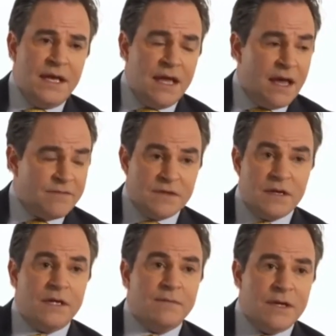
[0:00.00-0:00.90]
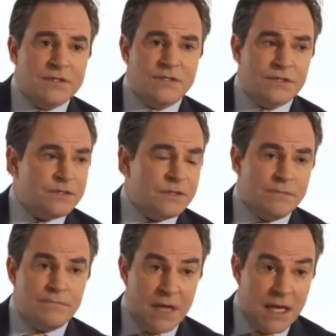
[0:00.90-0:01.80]
and half the time as just
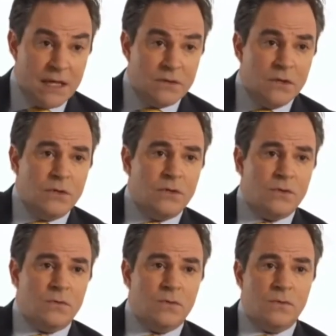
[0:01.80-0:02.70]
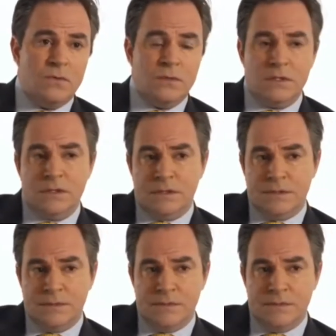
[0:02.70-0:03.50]
the man who uh,